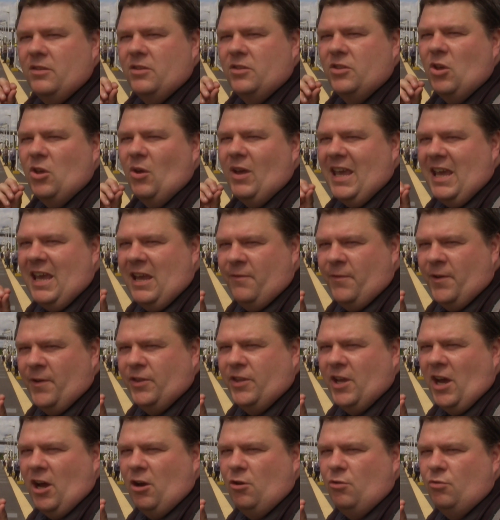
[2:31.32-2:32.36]
So even
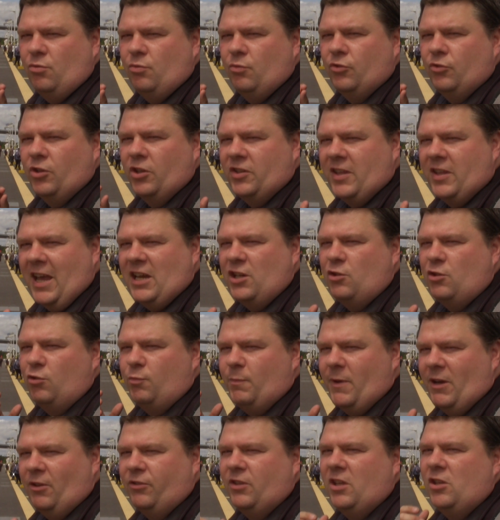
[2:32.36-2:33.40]
though the station was
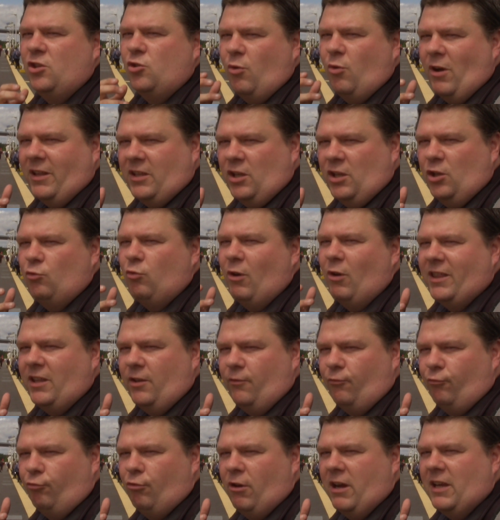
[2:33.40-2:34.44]
built in twenty
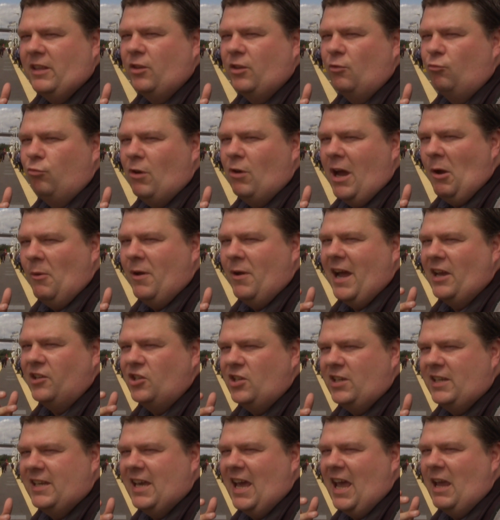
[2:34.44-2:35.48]
twenty-three, the railway
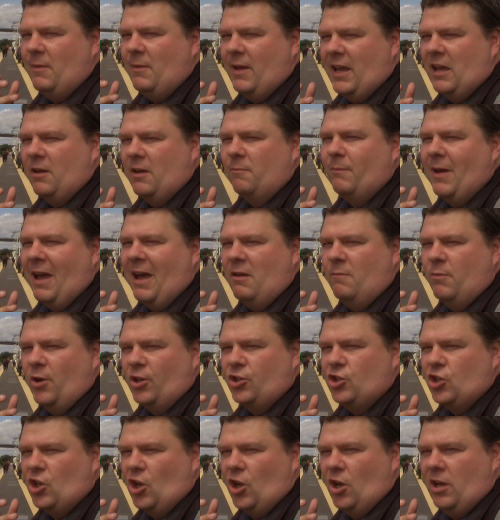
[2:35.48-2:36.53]
actually came here very
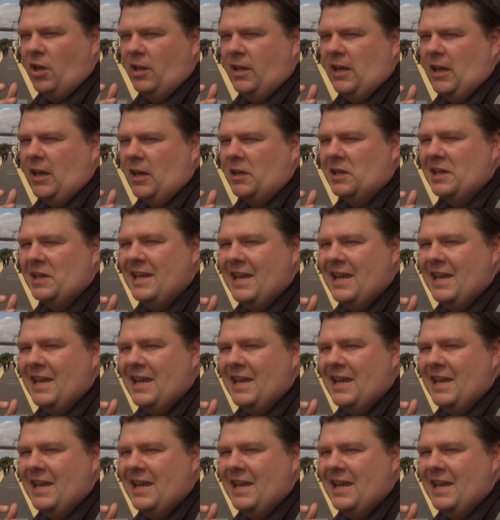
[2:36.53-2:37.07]
much earlier.